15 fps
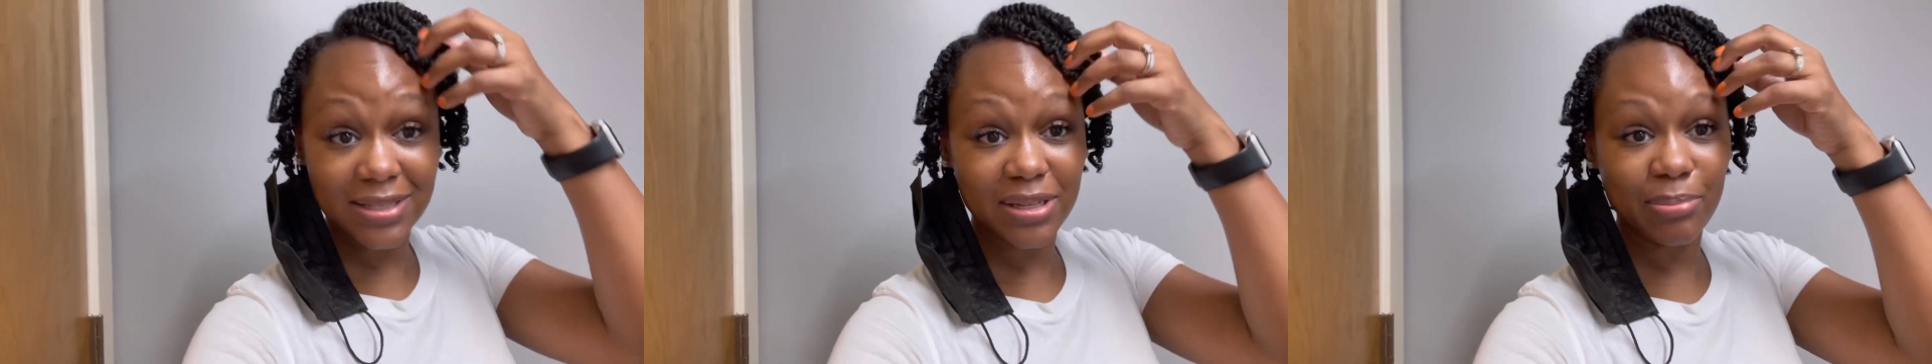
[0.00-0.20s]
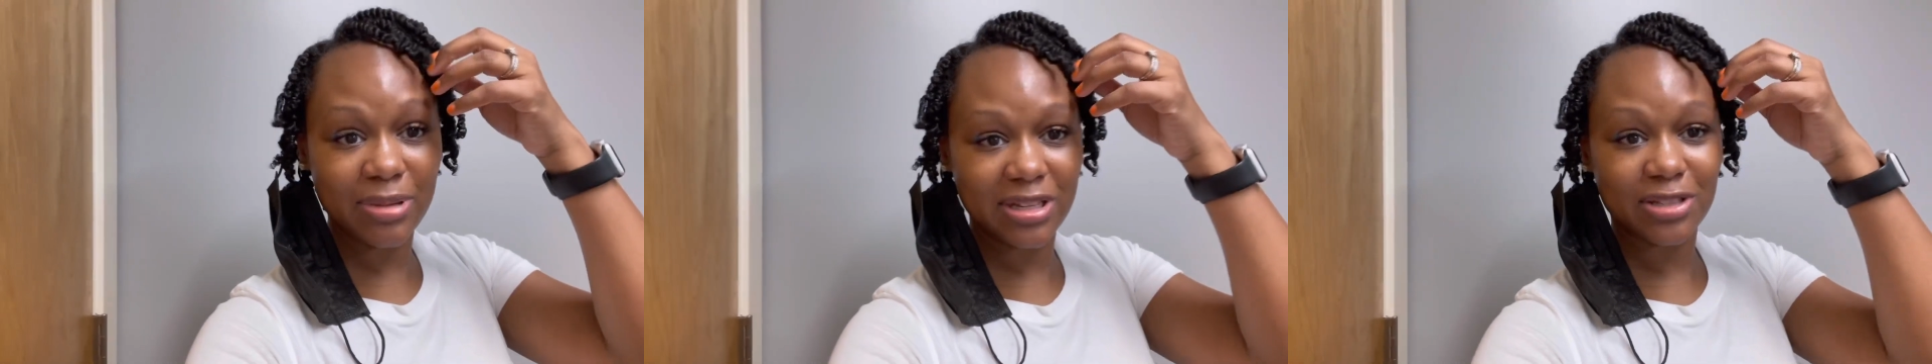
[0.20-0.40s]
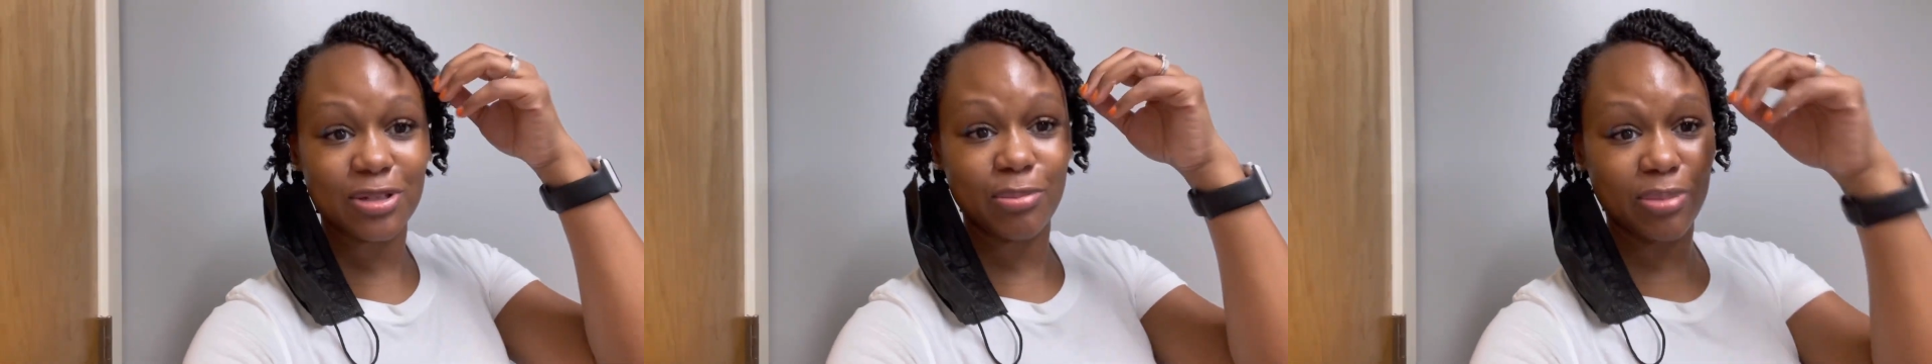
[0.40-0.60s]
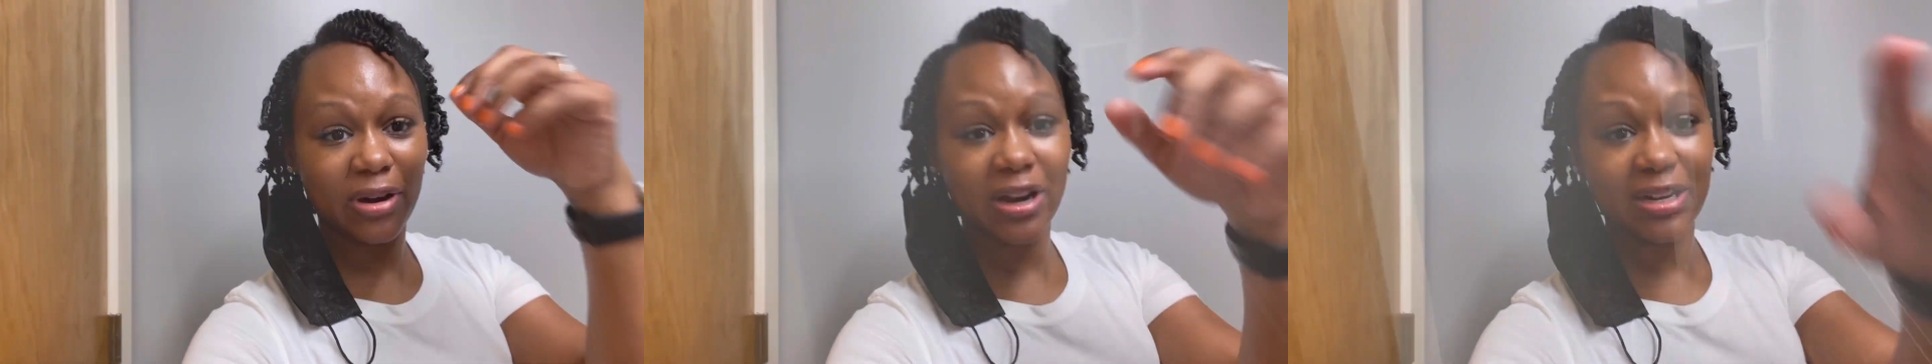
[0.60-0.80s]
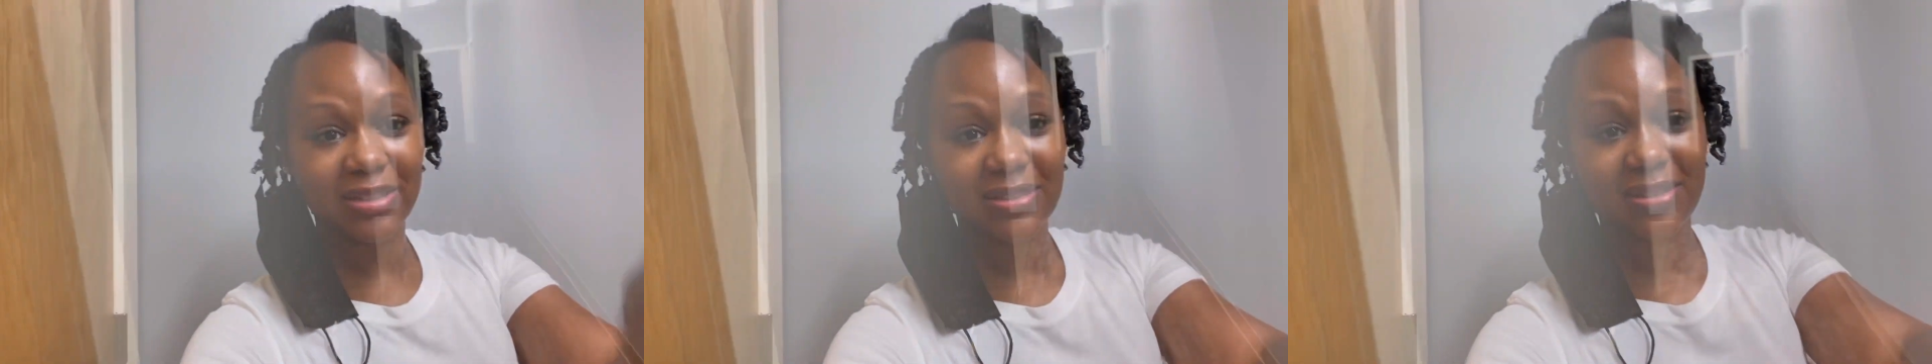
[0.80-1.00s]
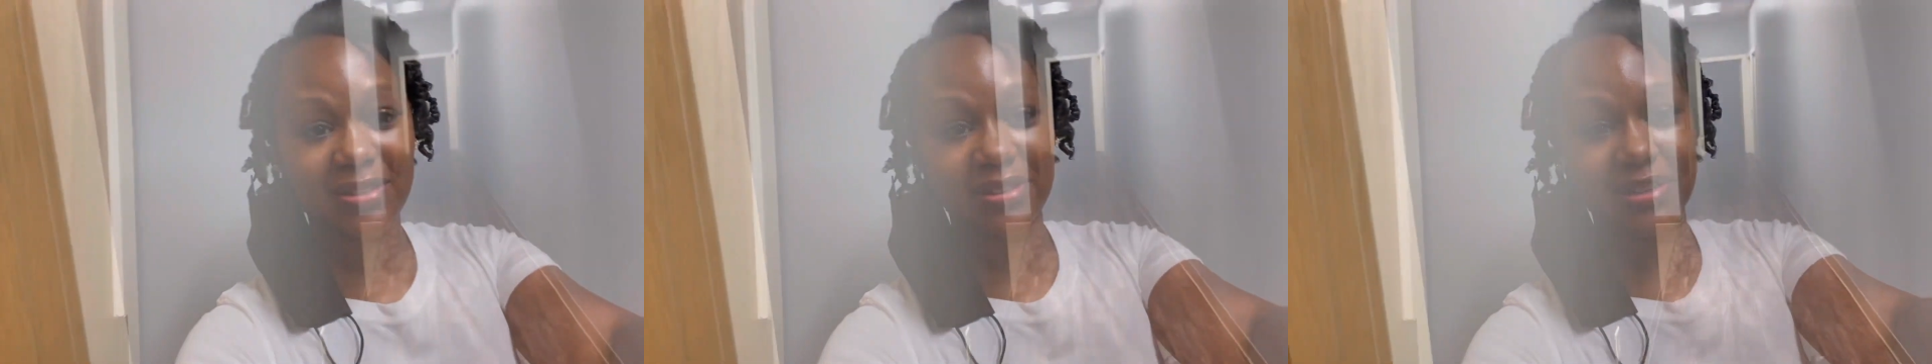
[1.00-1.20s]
a big surprise.